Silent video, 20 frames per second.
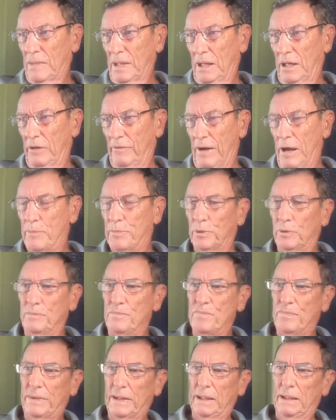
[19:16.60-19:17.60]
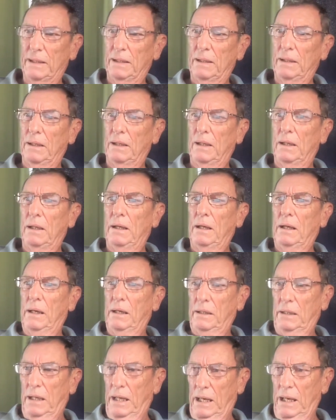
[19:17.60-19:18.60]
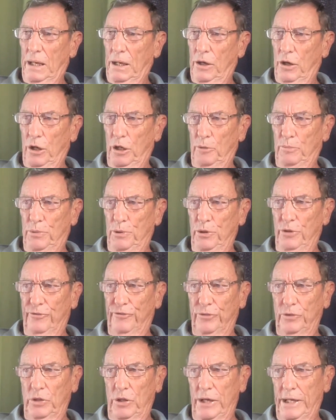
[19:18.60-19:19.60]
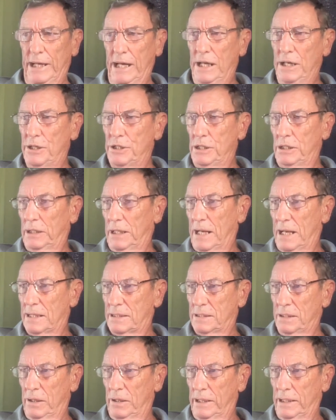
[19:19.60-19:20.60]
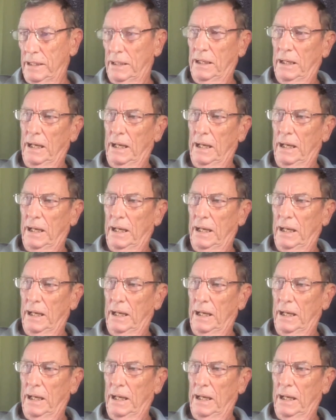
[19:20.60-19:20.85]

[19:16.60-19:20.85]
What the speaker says: of April. Yeah, got a beautiful light energy last night,